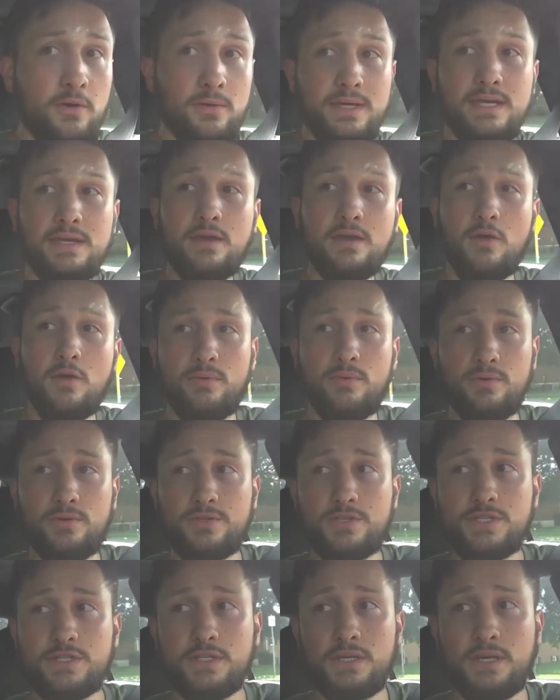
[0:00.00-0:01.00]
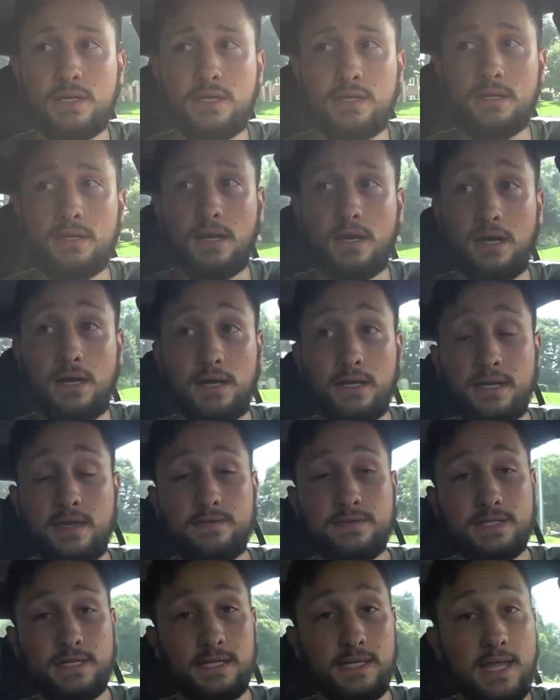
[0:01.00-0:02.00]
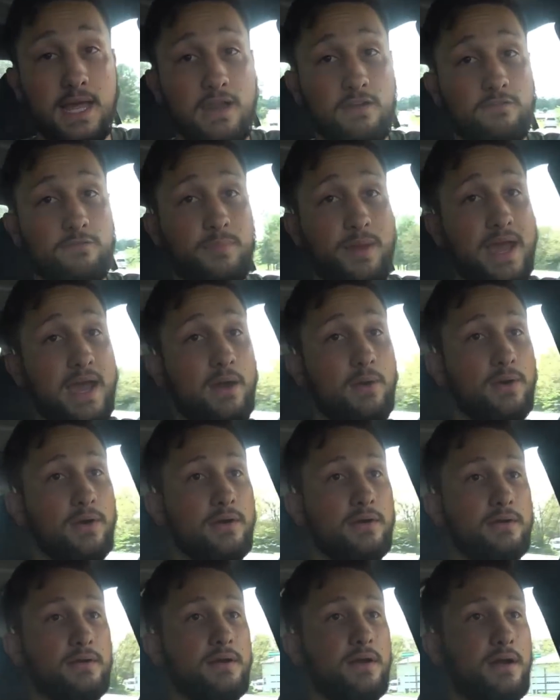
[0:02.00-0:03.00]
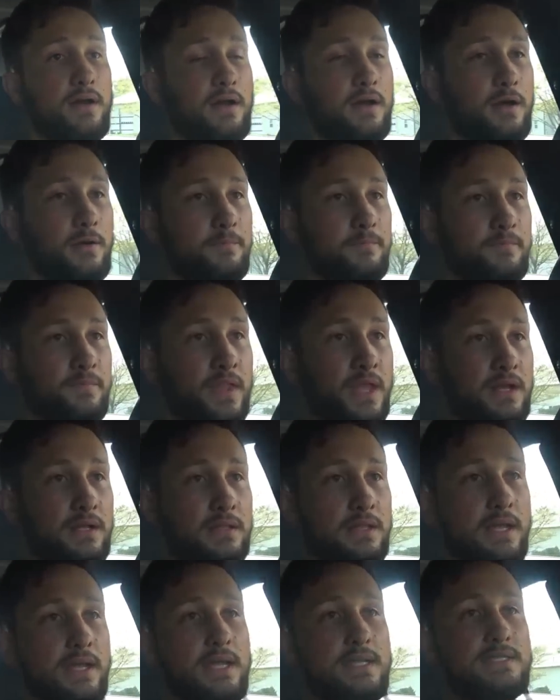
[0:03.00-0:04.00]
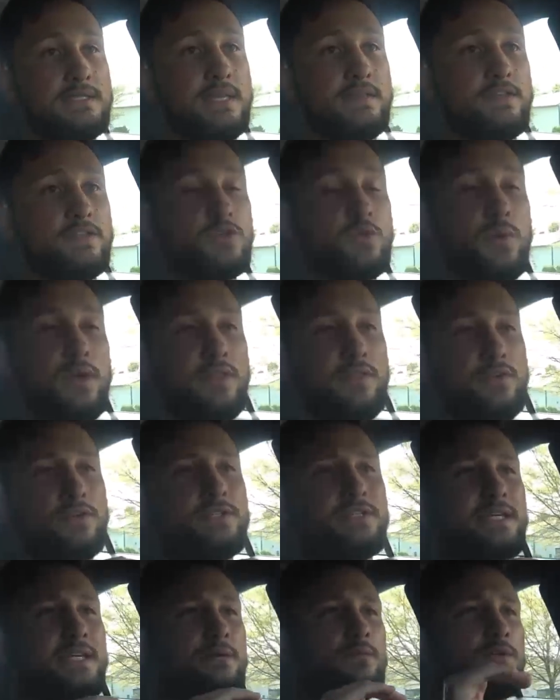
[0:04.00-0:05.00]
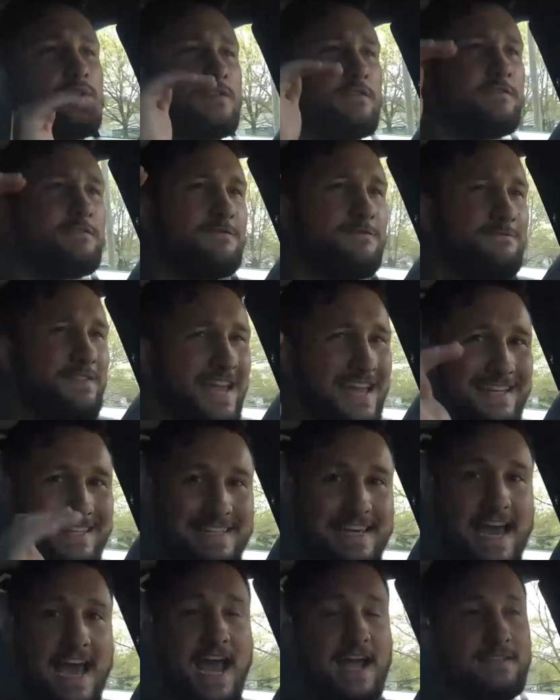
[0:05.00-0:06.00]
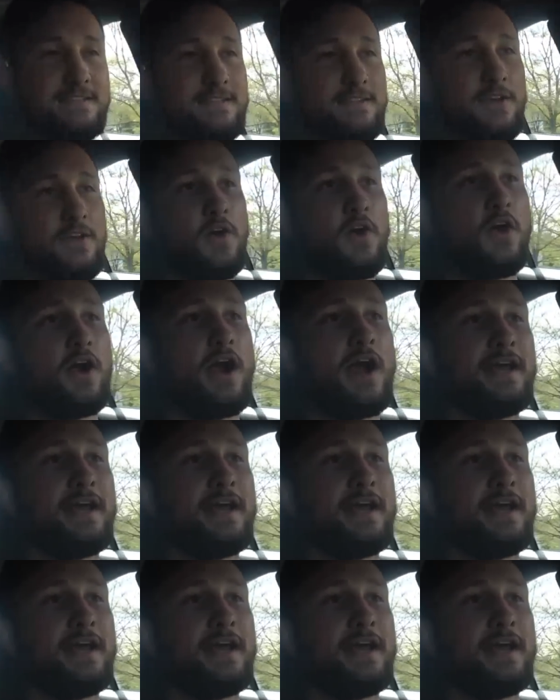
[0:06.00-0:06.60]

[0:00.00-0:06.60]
EcoBoost gives it a lot of power. Like I said, the 2013 was a fantastic car.